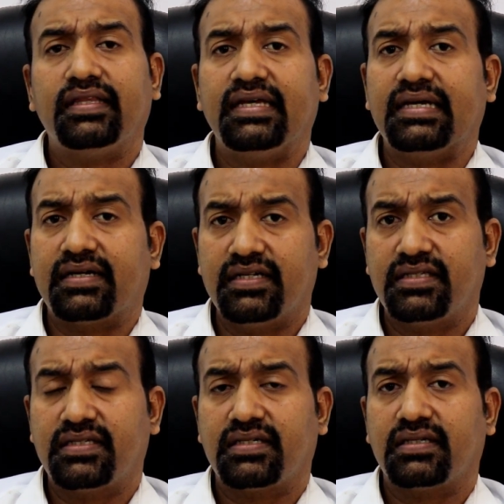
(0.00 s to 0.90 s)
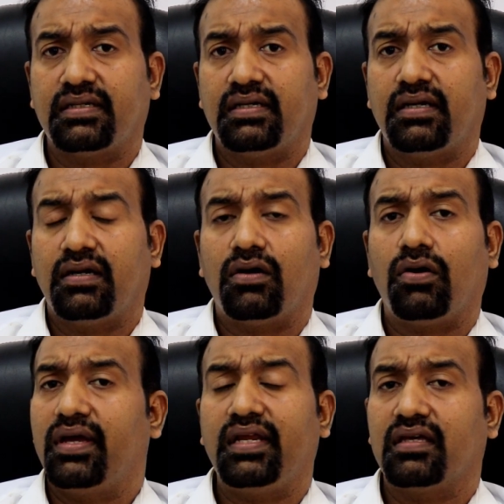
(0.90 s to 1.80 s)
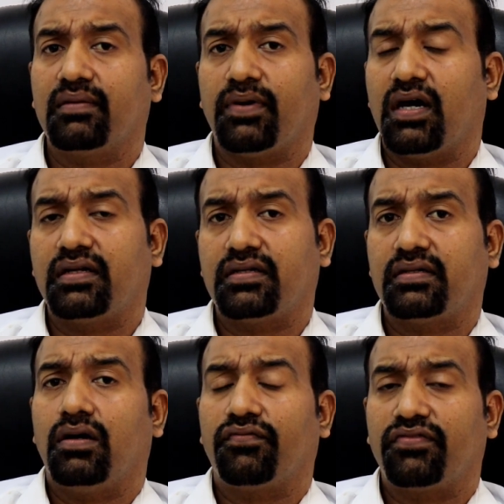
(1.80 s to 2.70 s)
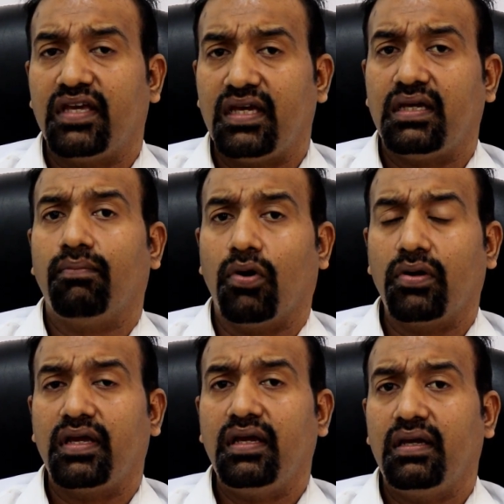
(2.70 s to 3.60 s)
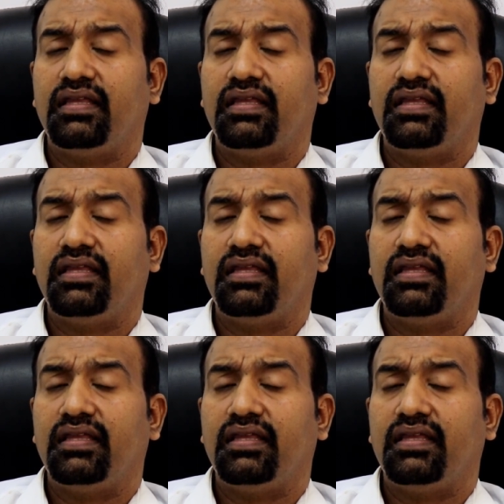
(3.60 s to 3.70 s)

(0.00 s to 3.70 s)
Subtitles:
the wrist, or any other part of the body,